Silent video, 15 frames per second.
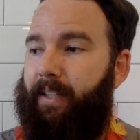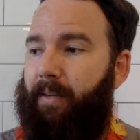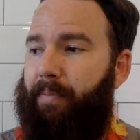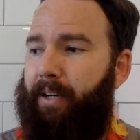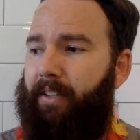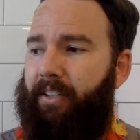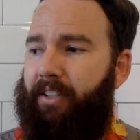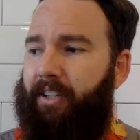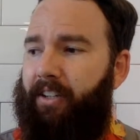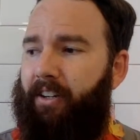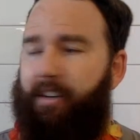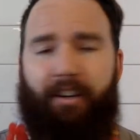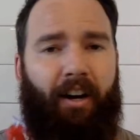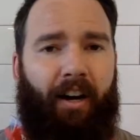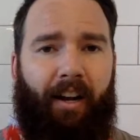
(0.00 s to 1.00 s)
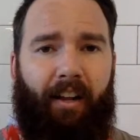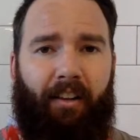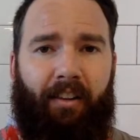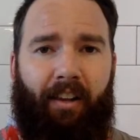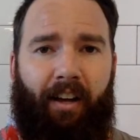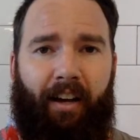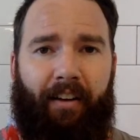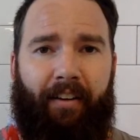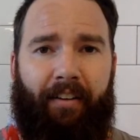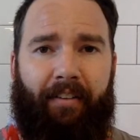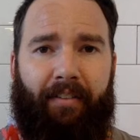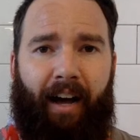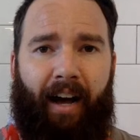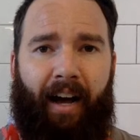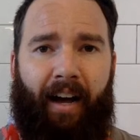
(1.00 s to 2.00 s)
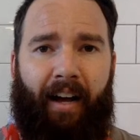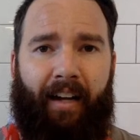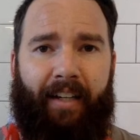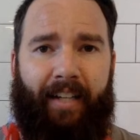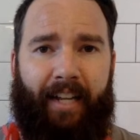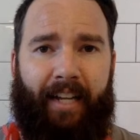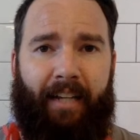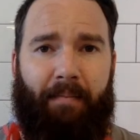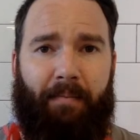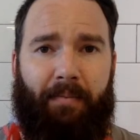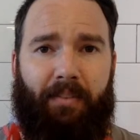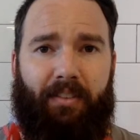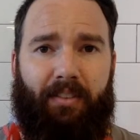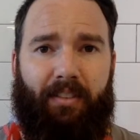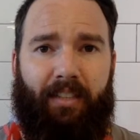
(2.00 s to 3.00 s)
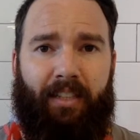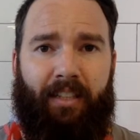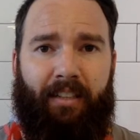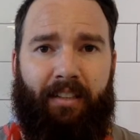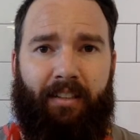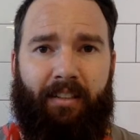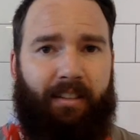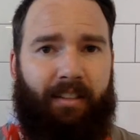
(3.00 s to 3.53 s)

apparently there are not a lot of I names in